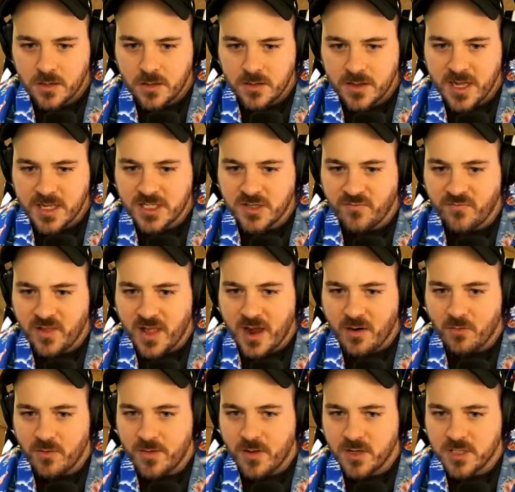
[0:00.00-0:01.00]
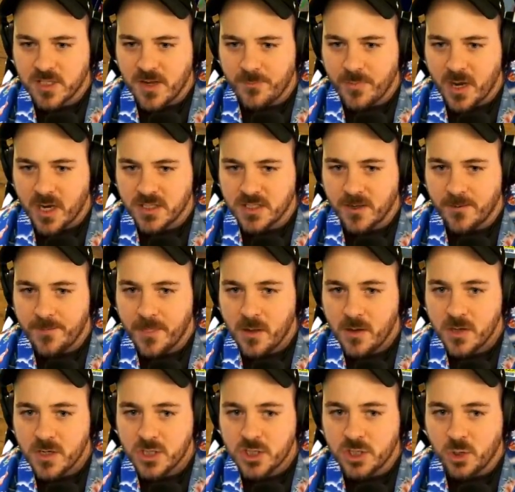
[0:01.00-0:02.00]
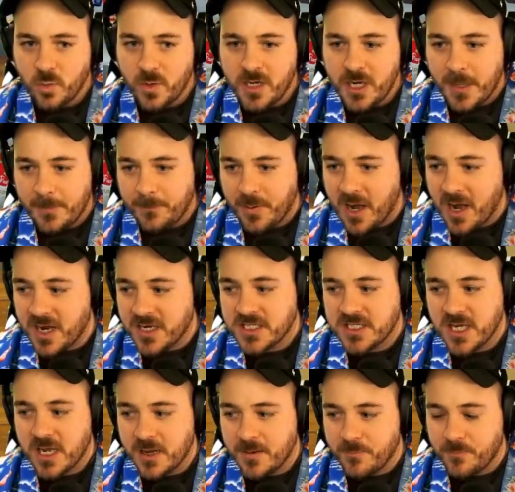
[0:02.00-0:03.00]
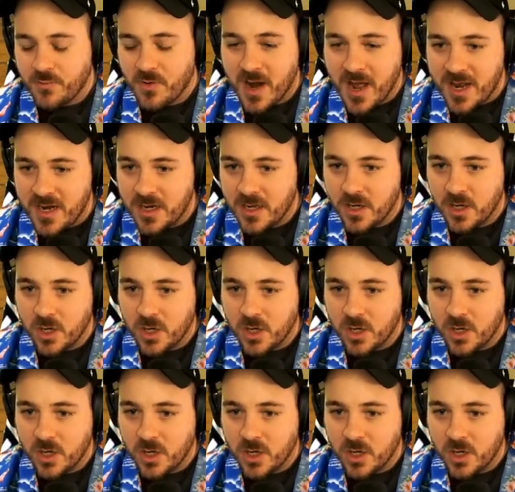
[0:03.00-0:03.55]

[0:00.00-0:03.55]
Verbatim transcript: That's flour there. It's not pasta. So we need pasta and bread.